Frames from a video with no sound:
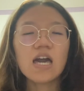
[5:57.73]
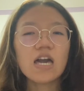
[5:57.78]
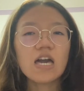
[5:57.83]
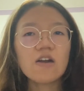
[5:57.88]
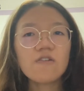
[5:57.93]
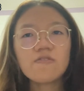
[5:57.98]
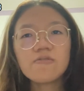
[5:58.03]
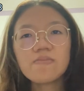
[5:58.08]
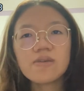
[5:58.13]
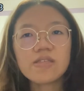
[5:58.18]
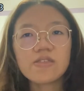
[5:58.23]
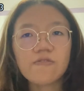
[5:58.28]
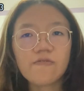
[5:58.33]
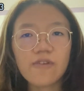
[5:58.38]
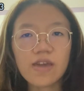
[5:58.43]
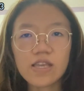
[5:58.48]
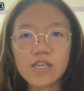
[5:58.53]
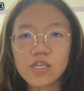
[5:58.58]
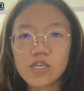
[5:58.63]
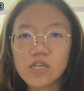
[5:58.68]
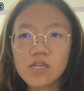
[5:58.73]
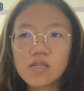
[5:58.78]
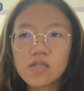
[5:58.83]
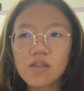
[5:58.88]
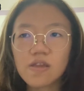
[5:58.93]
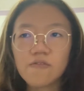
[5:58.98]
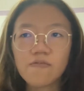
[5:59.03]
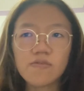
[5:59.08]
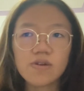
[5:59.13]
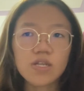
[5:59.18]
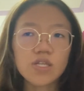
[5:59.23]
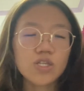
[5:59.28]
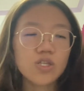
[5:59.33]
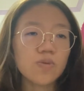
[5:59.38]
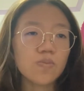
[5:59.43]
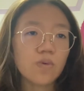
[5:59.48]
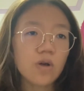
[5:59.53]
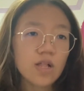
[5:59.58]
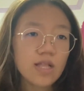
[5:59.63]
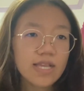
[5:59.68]
Affirmative action refers
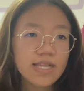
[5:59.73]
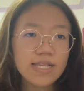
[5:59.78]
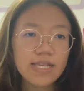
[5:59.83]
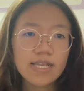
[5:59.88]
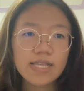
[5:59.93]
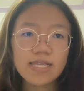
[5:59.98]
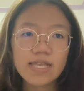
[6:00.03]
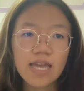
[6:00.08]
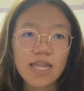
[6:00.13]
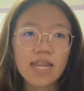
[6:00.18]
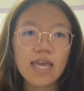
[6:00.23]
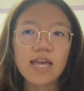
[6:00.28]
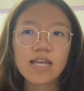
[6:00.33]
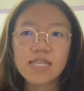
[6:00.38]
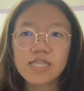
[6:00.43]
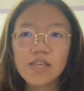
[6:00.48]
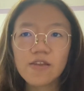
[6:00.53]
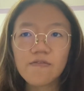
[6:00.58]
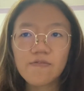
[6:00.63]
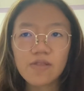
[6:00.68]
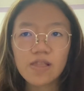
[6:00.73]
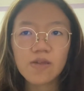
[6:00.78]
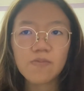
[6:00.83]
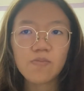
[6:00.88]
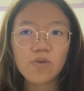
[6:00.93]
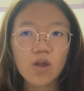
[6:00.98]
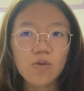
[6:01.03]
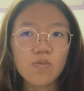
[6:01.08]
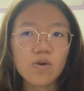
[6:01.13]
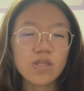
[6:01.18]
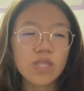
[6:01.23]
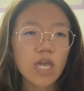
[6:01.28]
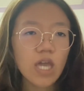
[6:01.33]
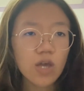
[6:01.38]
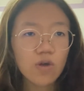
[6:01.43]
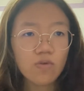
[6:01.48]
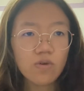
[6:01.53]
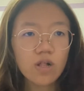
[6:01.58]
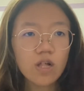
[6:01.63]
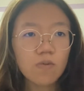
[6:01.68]
to policies that actively promote
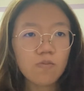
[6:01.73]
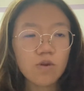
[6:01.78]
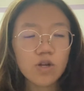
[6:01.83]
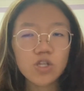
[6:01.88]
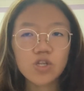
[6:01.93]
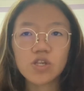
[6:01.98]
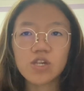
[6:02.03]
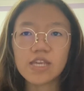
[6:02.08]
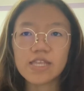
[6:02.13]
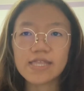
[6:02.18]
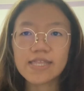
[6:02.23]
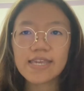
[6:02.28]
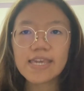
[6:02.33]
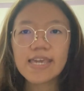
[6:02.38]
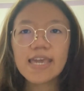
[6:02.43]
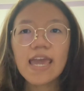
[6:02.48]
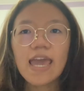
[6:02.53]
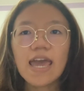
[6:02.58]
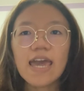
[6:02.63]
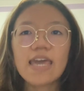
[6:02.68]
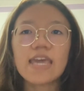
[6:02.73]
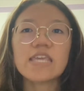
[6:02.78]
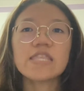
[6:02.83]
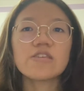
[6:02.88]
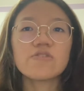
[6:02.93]
equal opportunity in the